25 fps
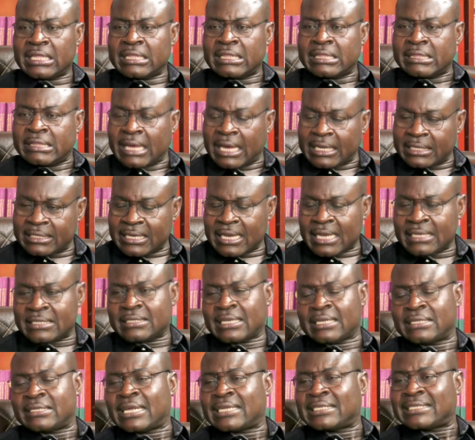That as
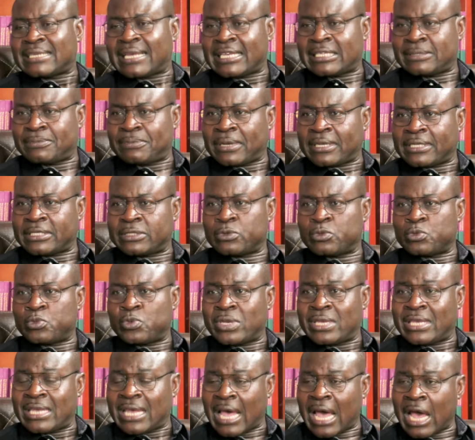standards experts,
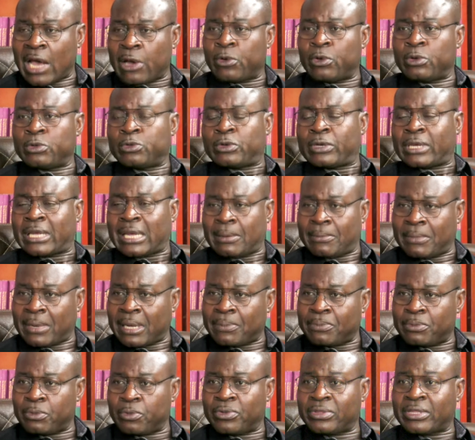we are going to come
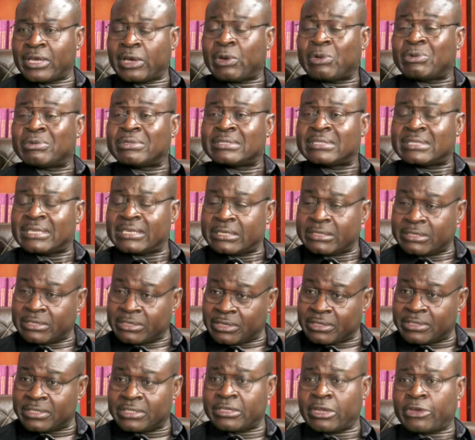up with a
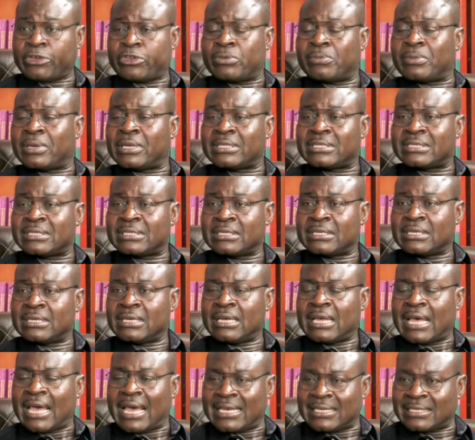consensus document,
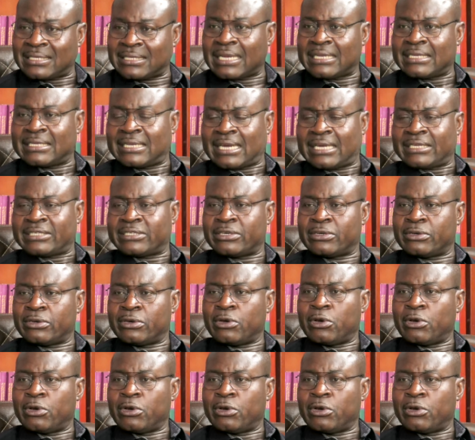a standard